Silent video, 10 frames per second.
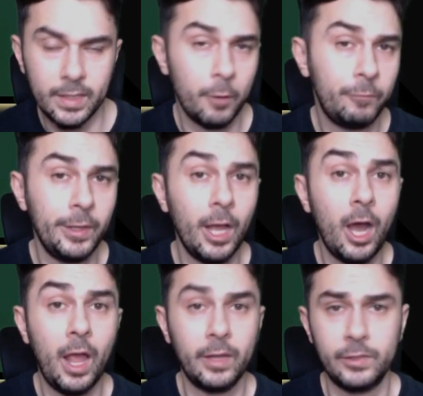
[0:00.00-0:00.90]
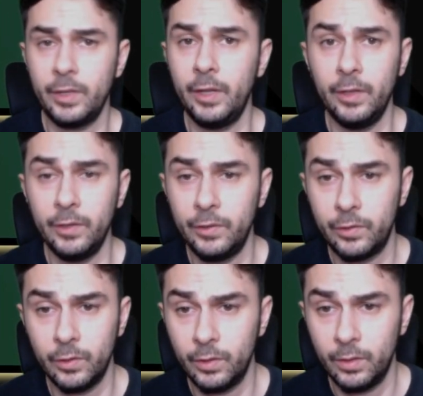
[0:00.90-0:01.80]
I don't think Ajax
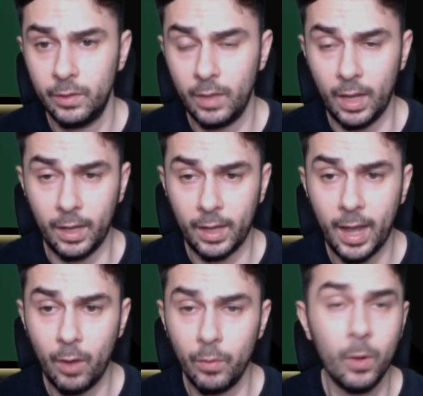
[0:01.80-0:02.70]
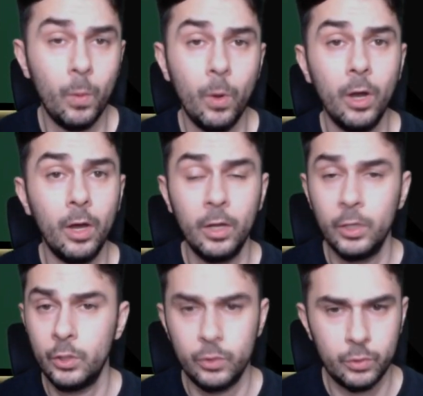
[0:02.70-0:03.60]
is like how they were
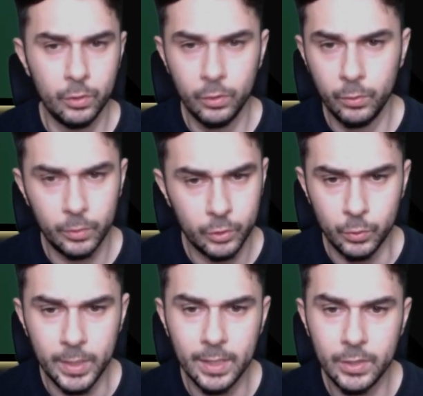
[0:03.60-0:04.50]
two years